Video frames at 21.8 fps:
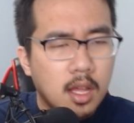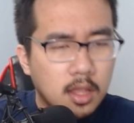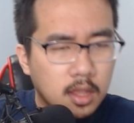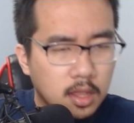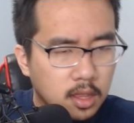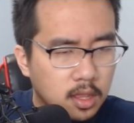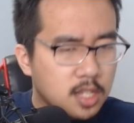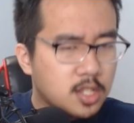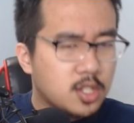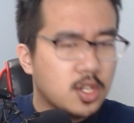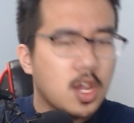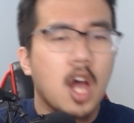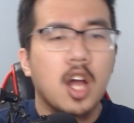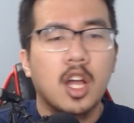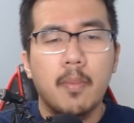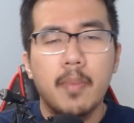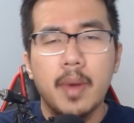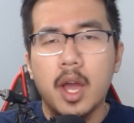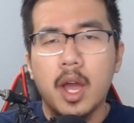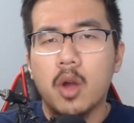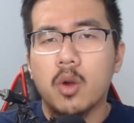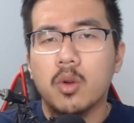let's talk
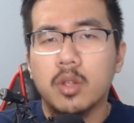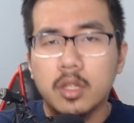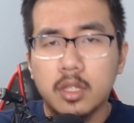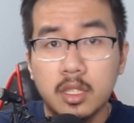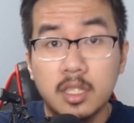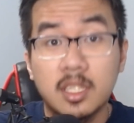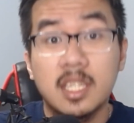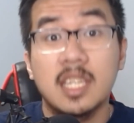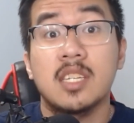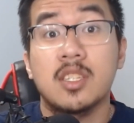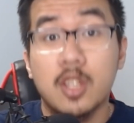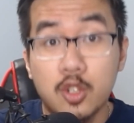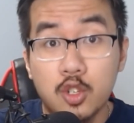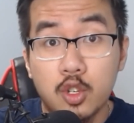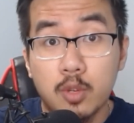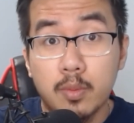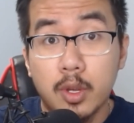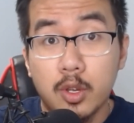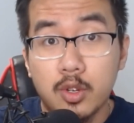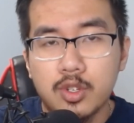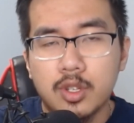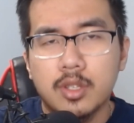about these
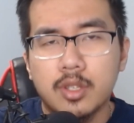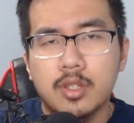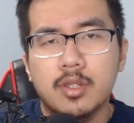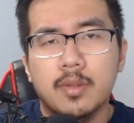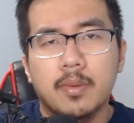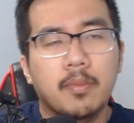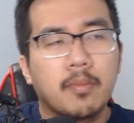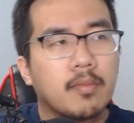distributions.